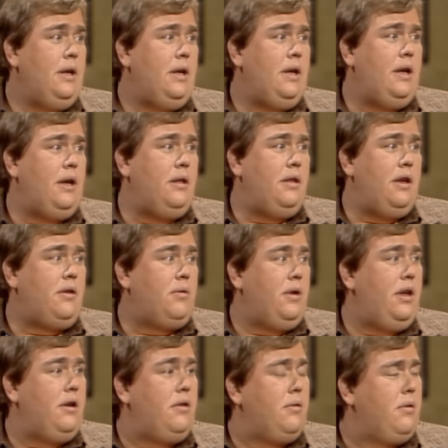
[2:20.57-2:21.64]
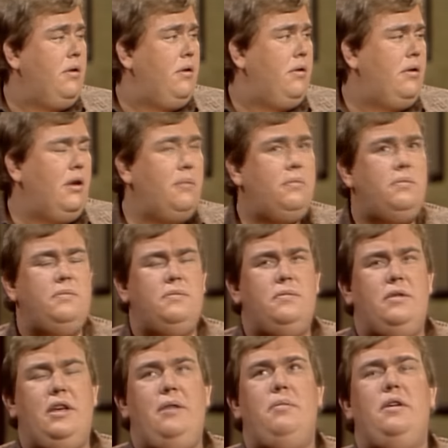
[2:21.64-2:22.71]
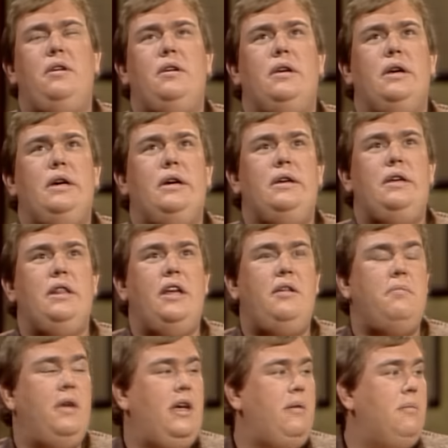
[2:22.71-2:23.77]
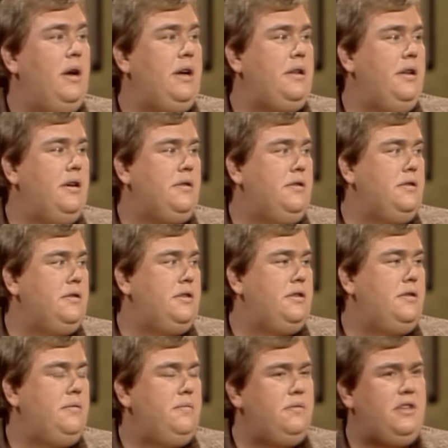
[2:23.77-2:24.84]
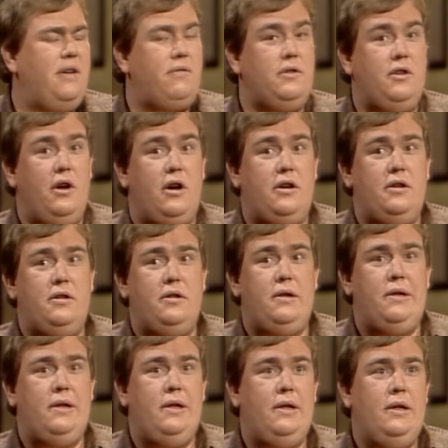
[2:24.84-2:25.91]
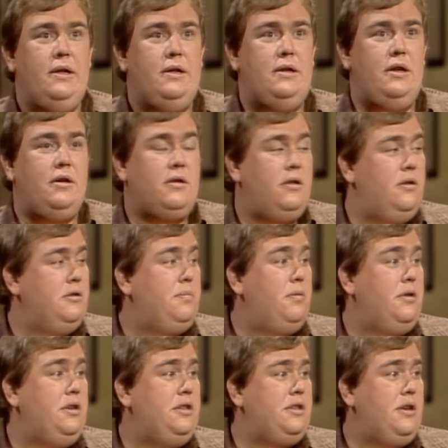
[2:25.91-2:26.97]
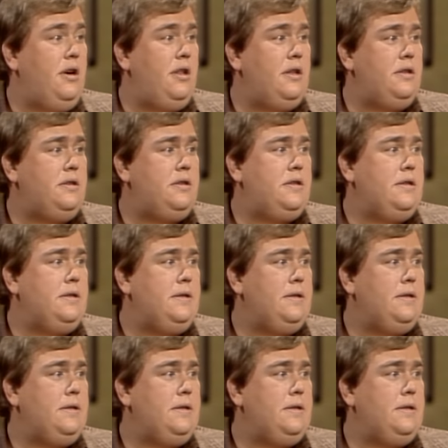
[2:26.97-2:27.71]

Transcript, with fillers: and they created their own, they being Elaine May, Mike Nichols, Severin Darden, Del Close, Bernie Sollins,